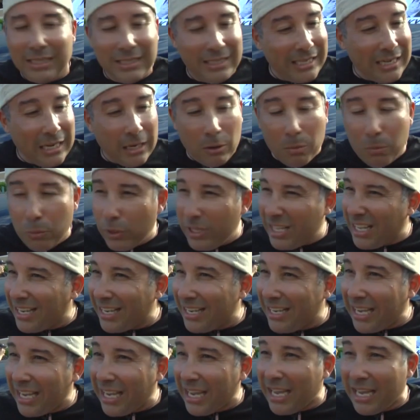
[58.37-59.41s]
de la comunidad
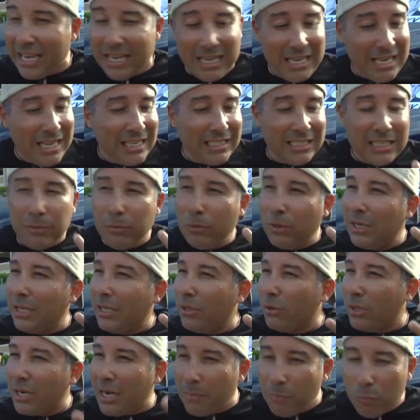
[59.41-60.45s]
gay, se ha
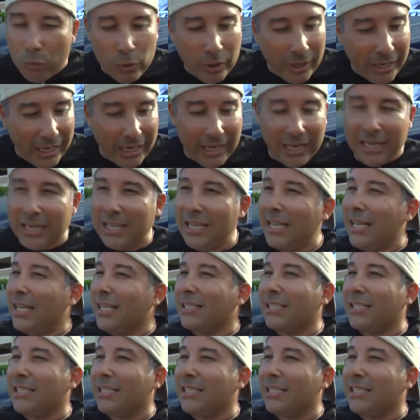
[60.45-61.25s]
burlado de la mujer,